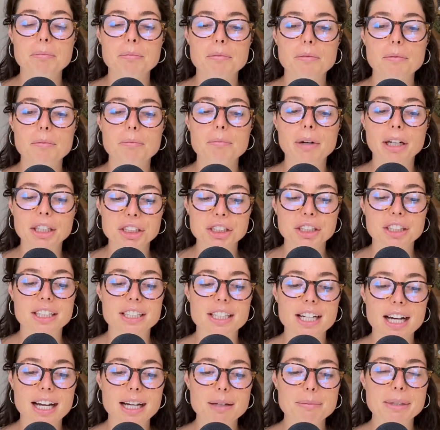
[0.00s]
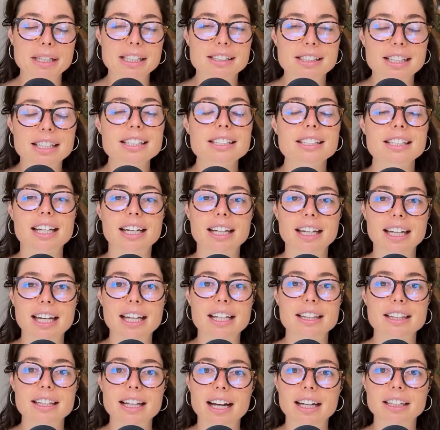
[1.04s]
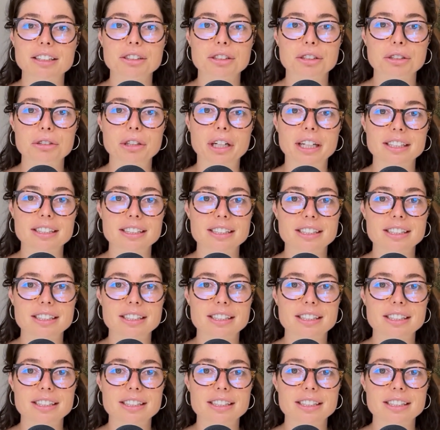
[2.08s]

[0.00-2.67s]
much of the time existing in that stress